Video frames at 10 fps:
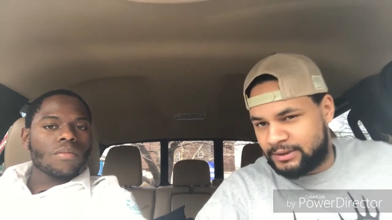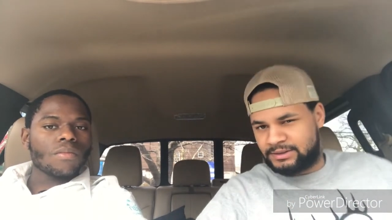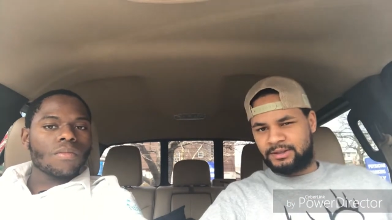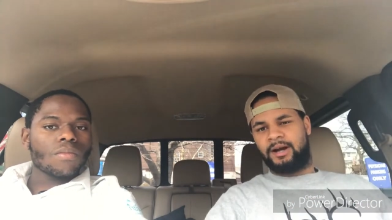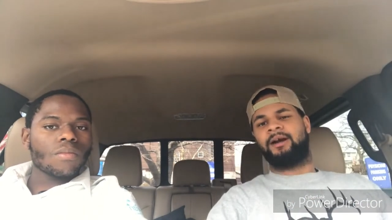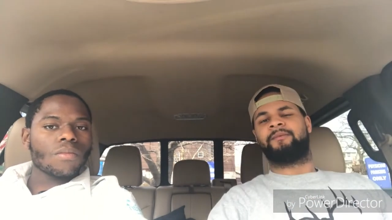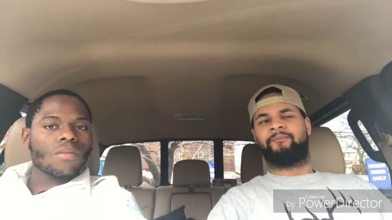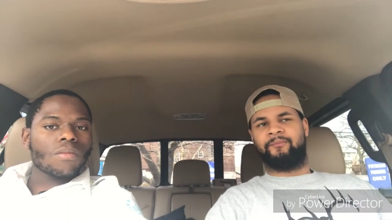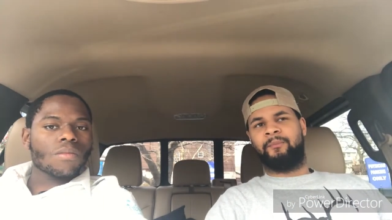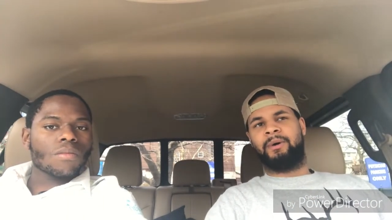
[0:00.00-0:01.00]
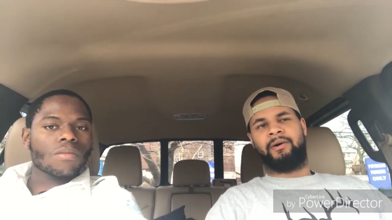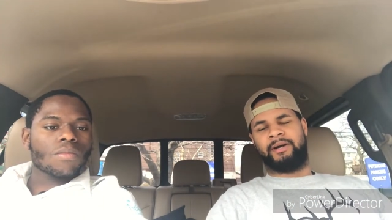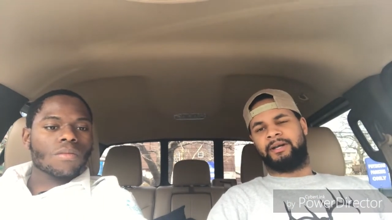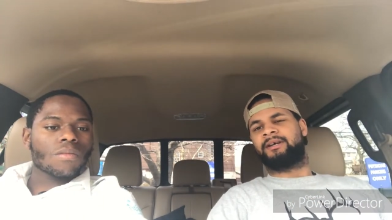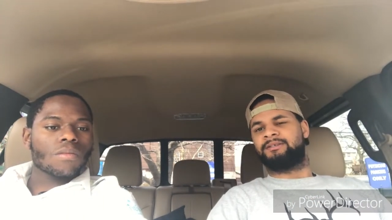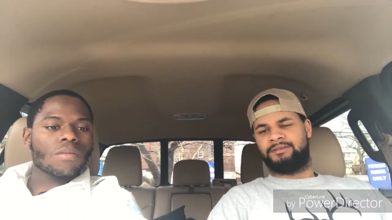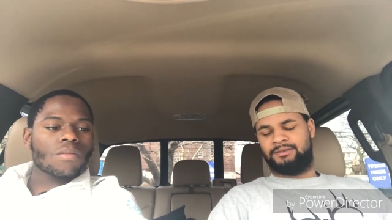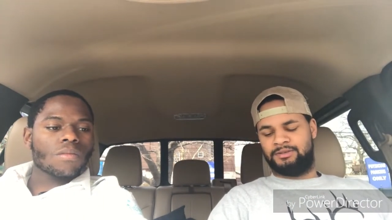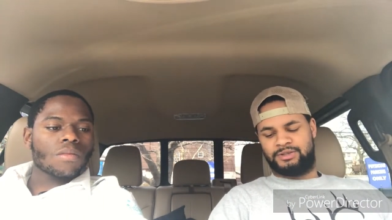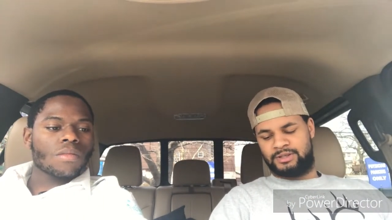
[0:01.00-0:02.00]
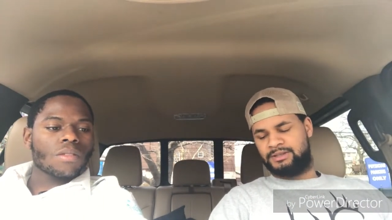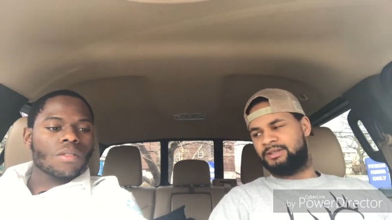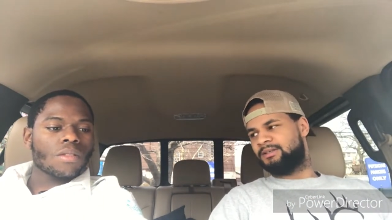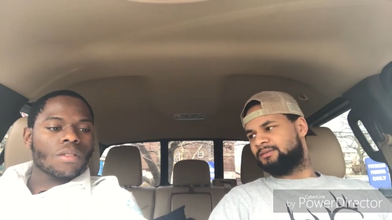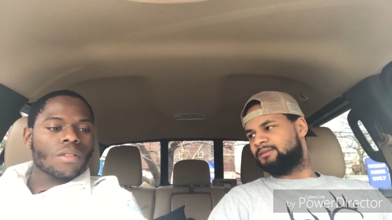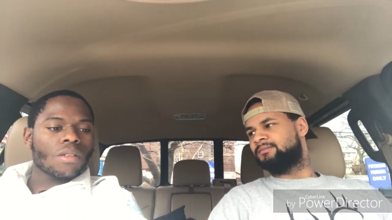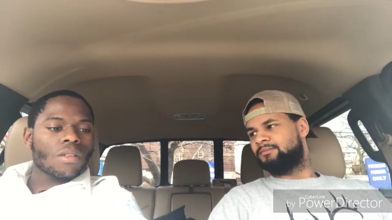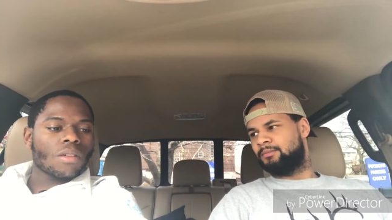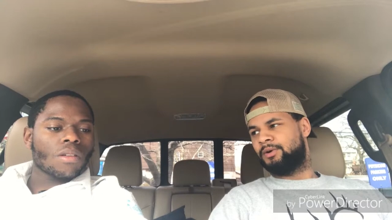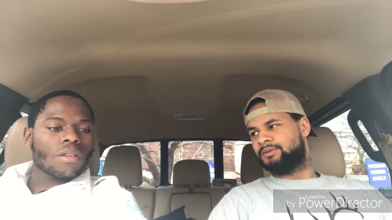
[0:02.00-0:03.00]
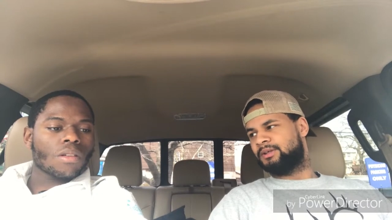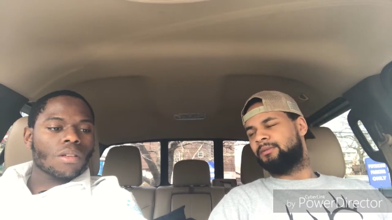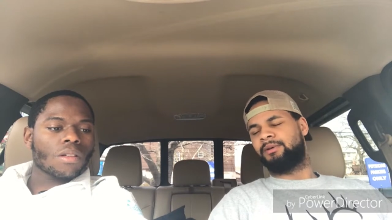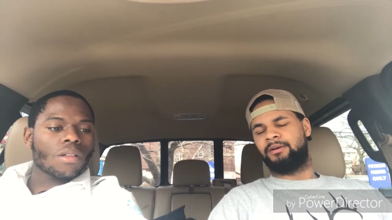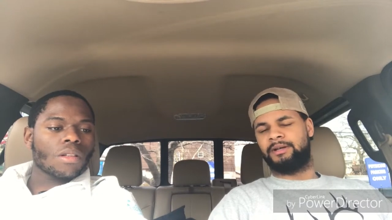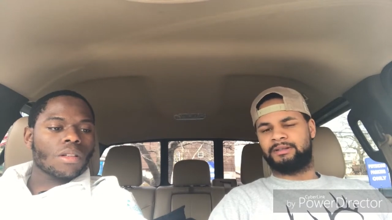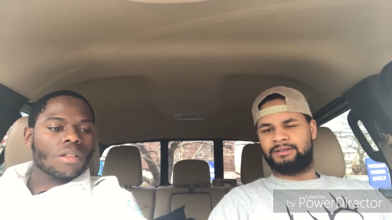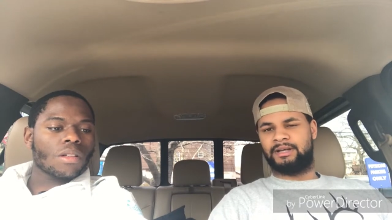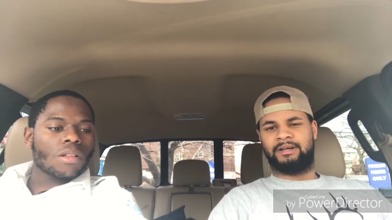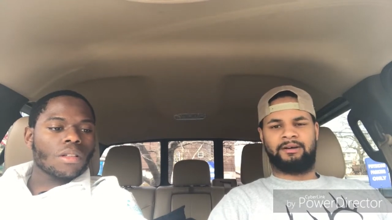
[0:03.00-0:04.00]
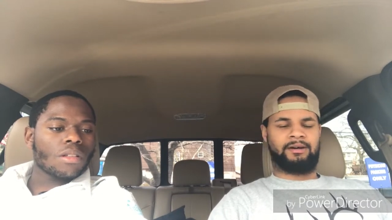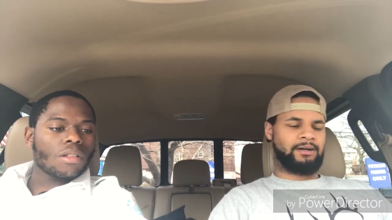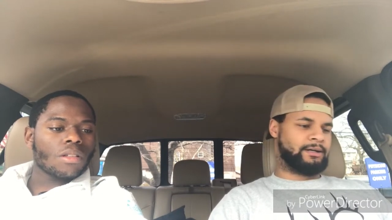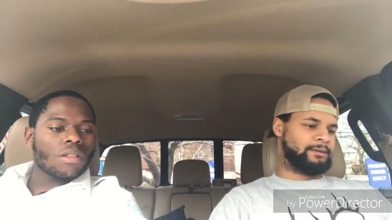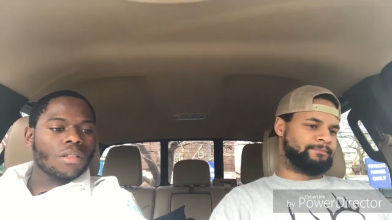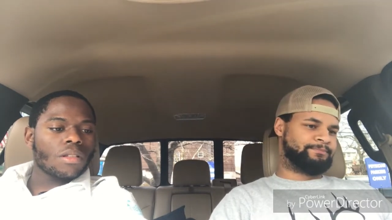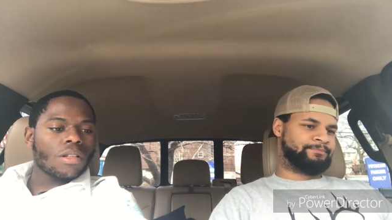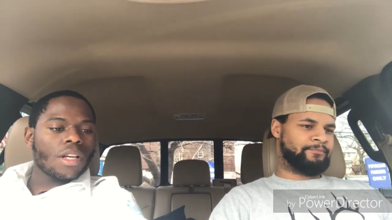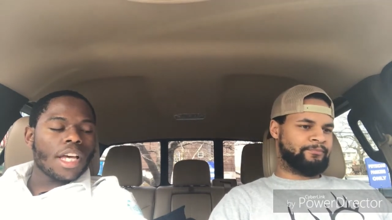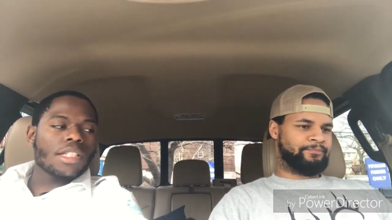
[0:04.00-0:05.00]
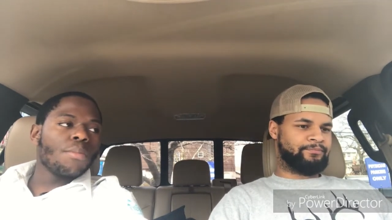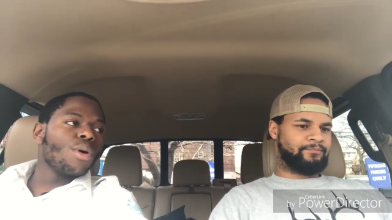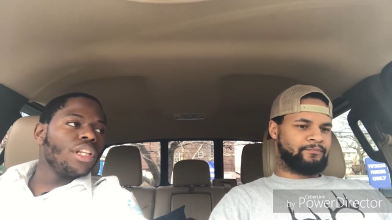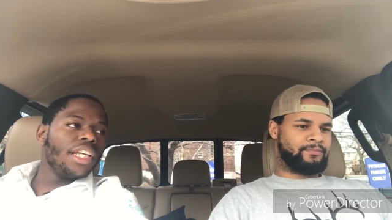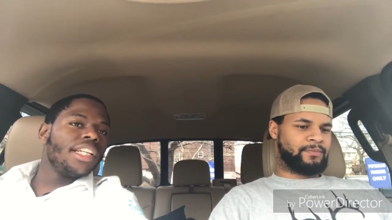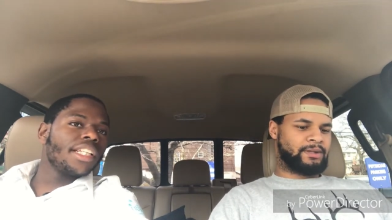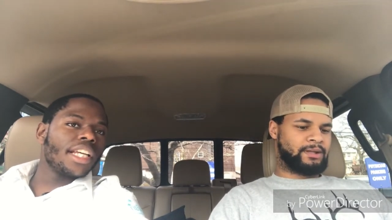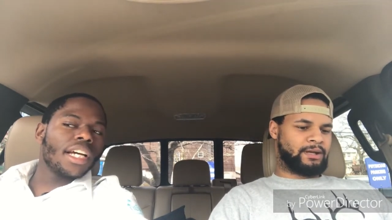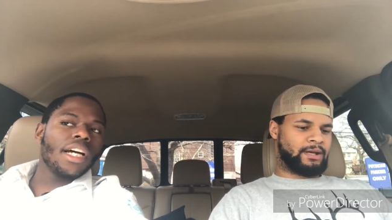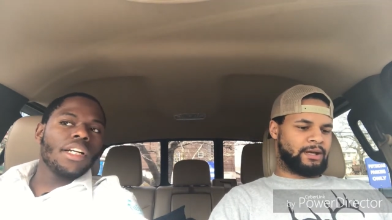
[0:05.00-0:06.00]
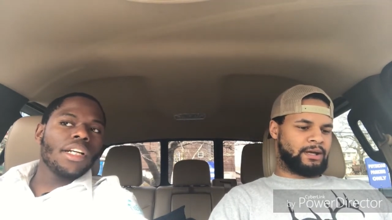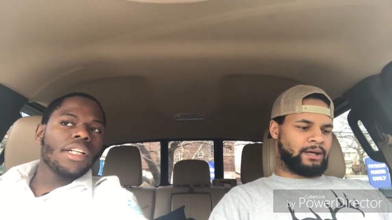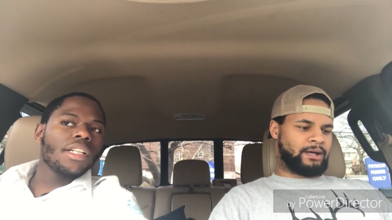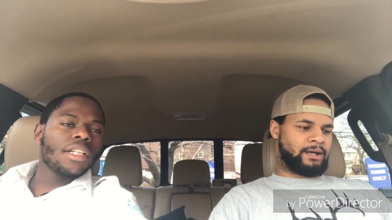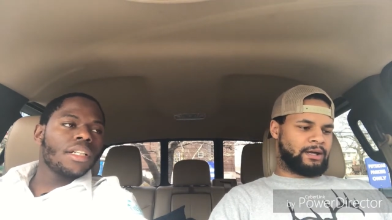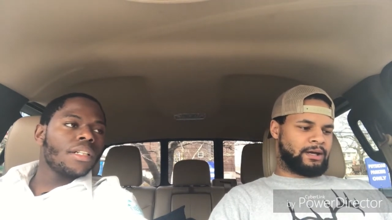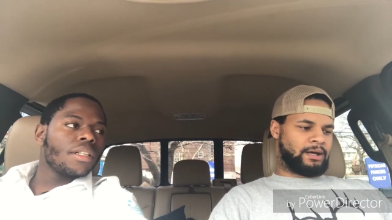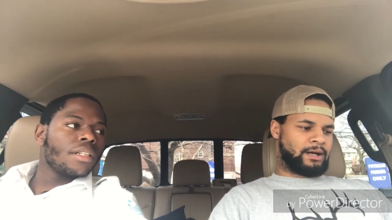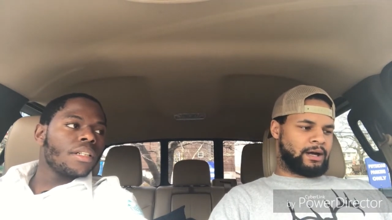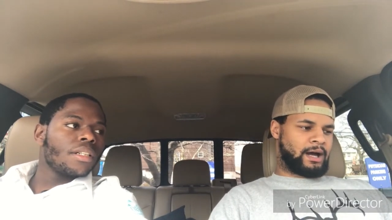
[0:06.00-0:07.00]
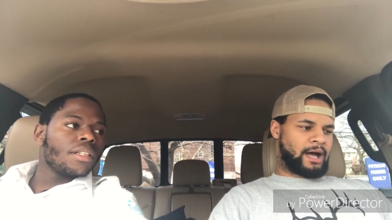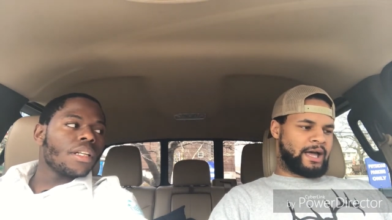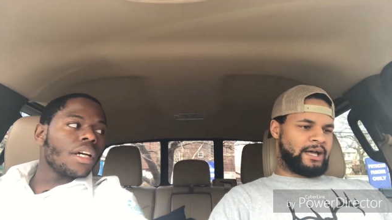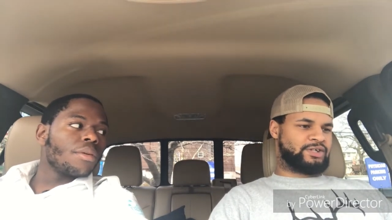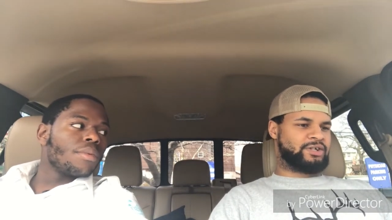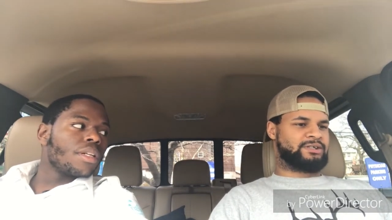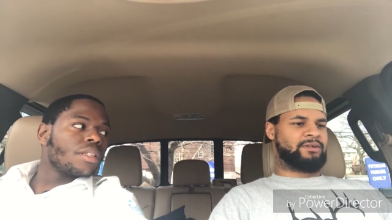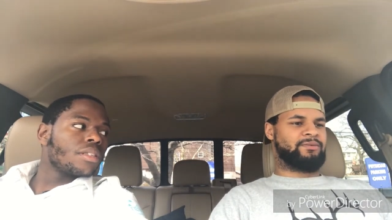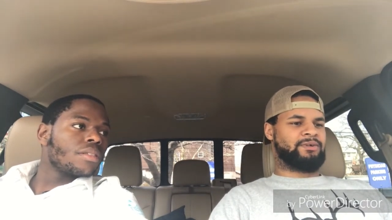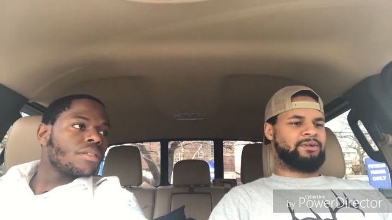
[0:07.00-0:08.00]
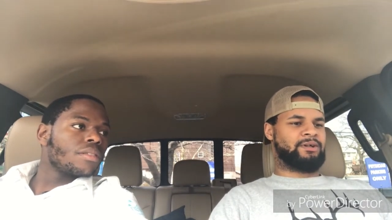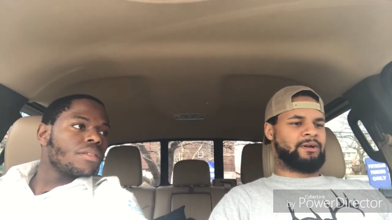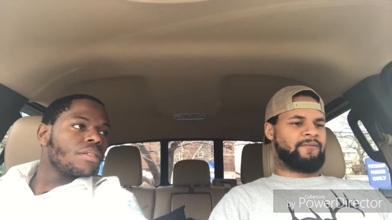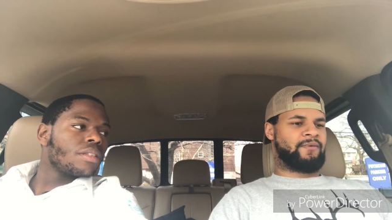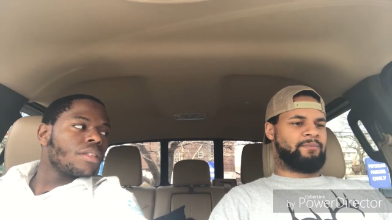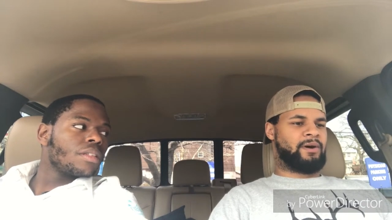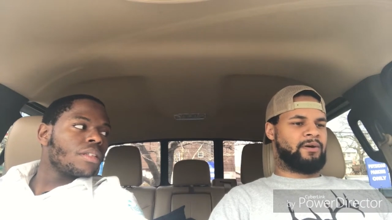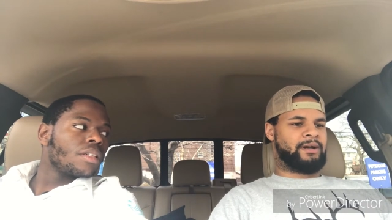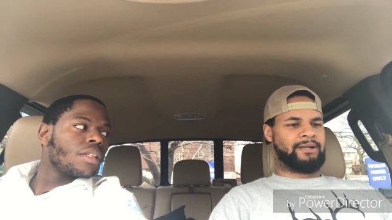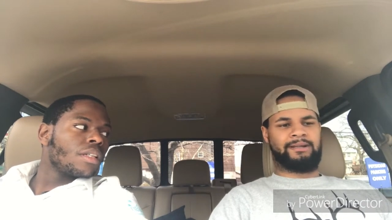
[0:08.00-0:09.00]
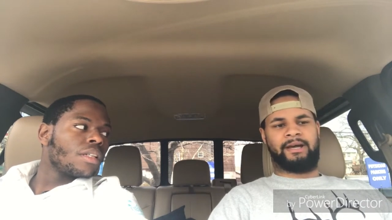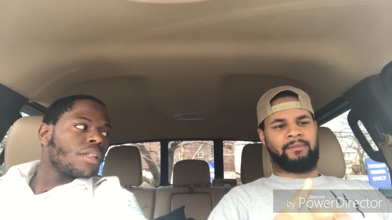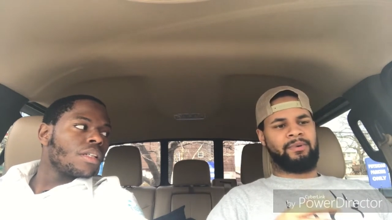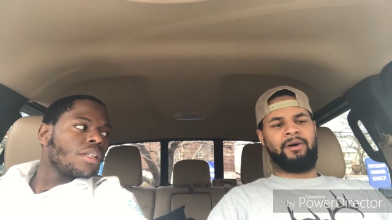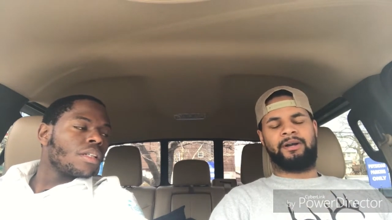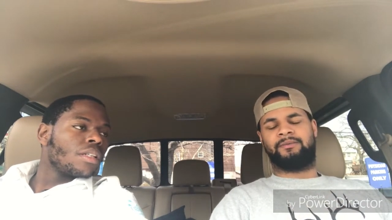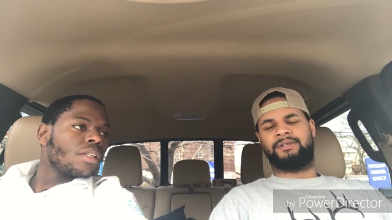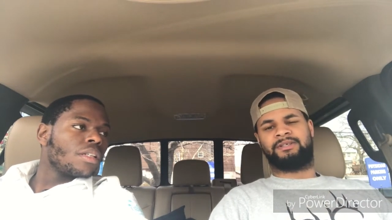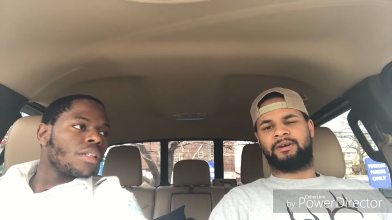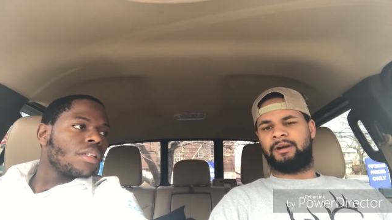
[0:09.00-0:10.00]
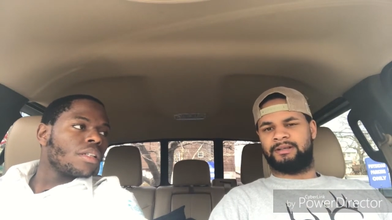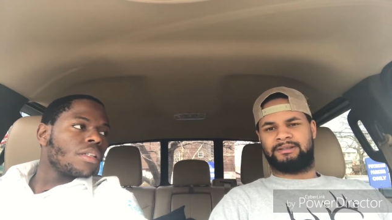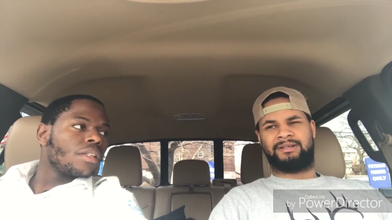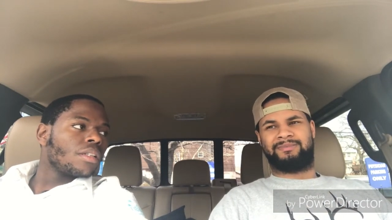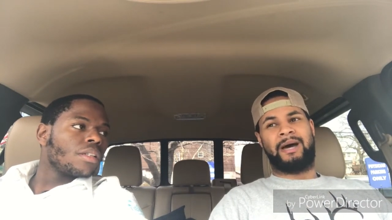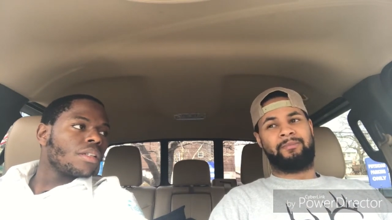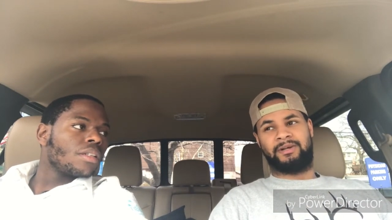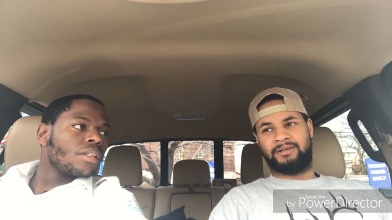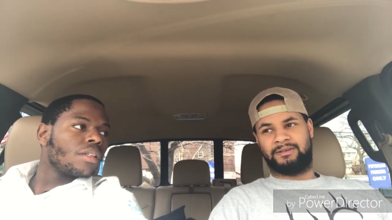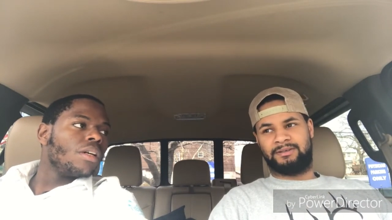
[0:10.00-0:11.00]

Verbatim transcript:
Speaker 1: want to start
Speaker 2: bow
Speaker 1: hunting, because New Jersey is mostly a bow hunting state. Mm-hmm. Um.
Speaker 2: Is it more lenient than gun hunting?
Speaker 1: That it's just that we, for bow hunting, like, bow hunting, we start in September.